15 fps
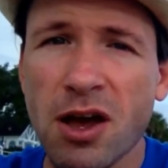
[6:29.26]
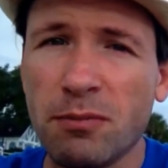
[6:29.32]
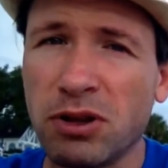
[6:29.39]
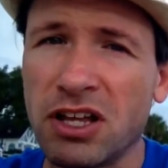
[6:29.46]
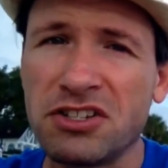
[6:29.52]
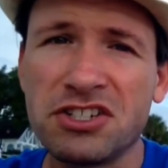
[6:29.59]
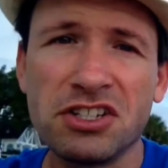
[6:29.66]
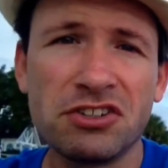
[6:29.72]

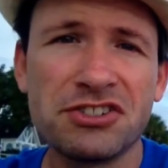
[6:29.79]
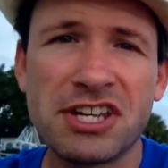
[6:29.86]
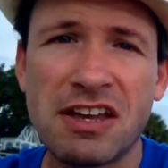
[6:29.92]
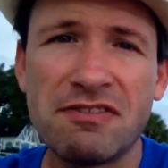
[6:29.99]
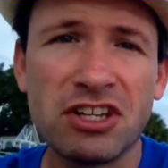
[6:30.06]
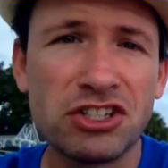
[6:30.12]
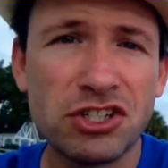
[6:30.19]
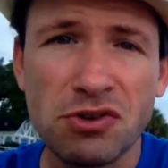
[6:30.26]
Plus, you'll
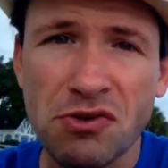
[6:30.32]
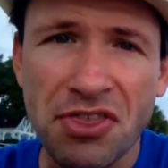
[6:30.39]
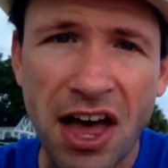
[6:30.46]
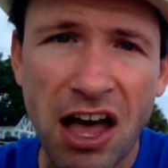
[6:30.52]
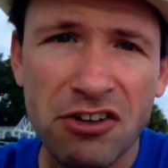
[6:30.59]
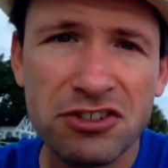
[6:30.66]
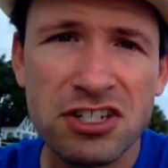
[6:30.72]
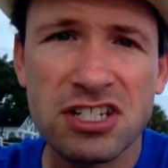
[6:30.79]
save the two
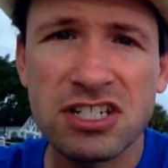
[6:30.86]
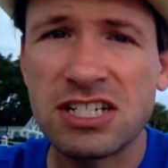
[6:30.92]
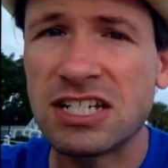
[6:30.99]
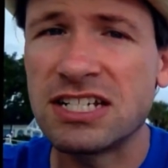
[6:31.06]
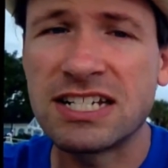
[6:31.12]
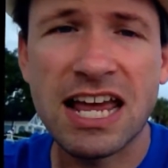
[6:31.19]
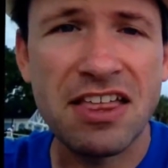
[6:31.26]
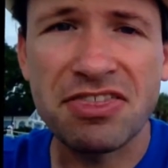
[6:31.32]
thousand to
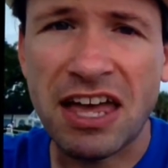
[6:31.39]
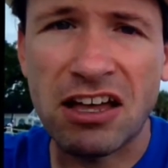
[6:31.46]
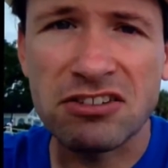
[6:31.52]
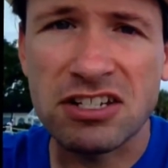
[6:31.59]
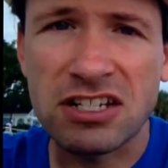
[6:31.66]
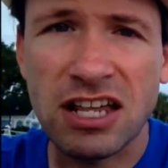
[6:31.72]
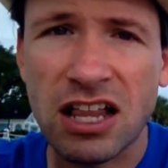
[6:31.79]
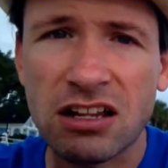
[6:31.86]
ten
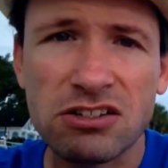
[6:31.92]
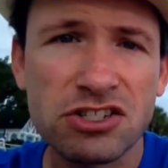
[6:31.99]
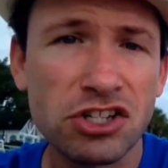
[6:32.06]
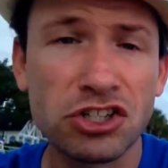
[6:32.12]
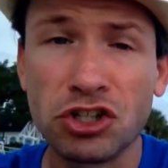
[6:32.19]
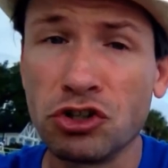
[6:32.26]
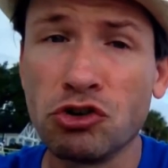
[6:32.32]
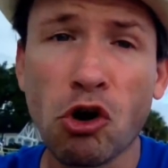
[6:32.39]
thousand dollars on
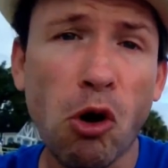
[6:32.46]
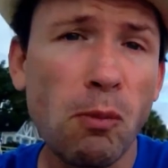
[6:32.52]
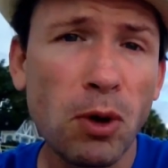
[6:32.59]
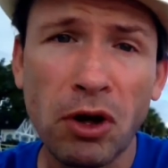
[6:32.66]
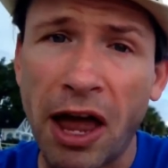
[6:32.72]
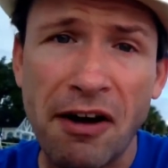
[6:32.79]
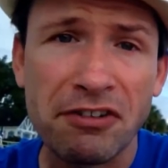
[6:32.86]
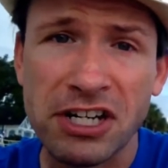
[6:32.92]
your
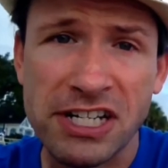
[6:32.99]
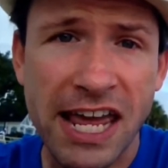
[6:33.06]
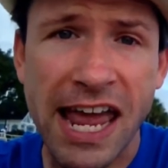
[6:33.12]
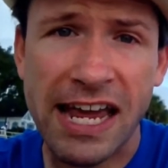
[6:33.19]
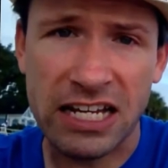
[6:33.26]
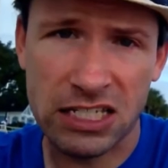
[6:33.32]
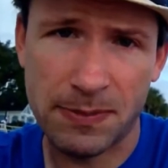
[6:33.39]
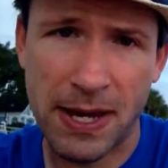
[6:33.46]
normal everyday
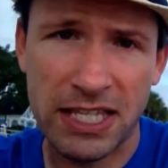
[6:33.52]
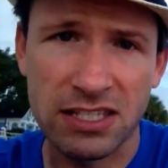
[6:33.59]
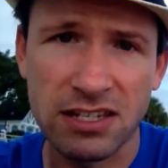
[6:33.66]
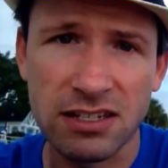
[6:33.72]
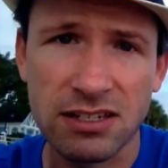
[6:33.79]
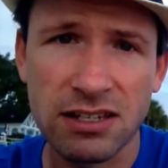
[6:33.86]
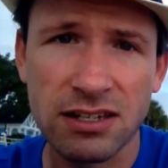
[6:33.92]
expenses.